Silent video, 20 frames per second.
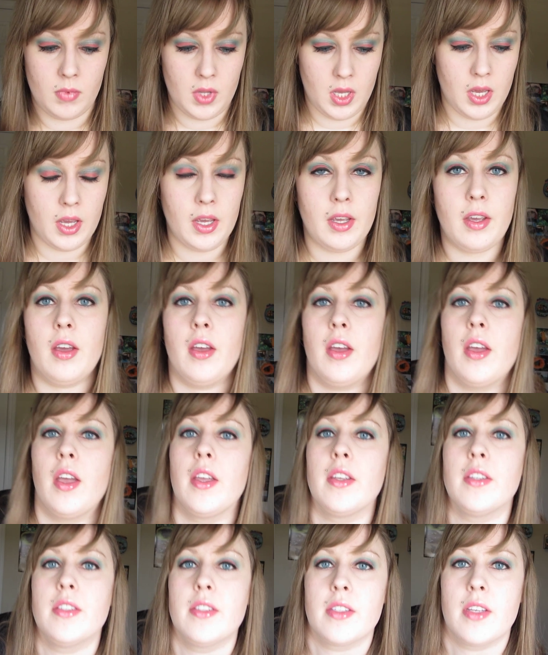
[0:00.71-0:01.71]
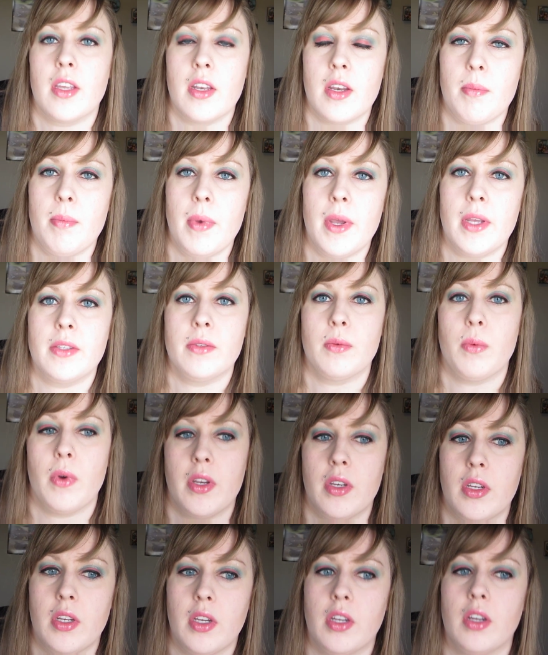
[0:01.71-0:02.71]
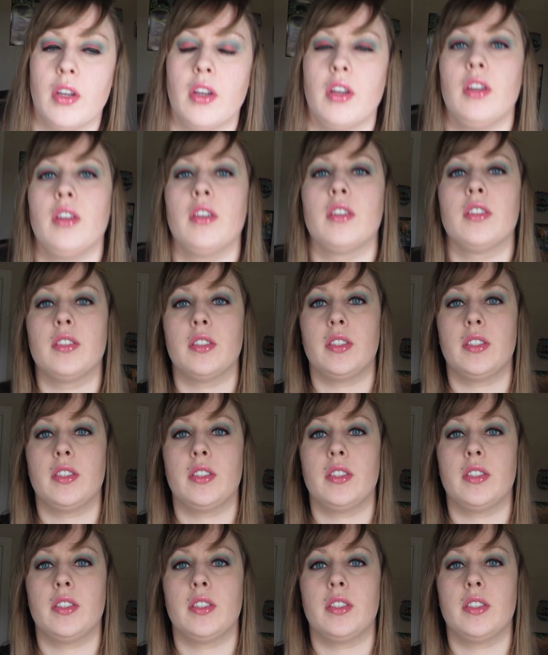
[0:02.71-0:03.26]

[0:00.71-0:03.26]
Hey guys, Guinea Pigs 1 here.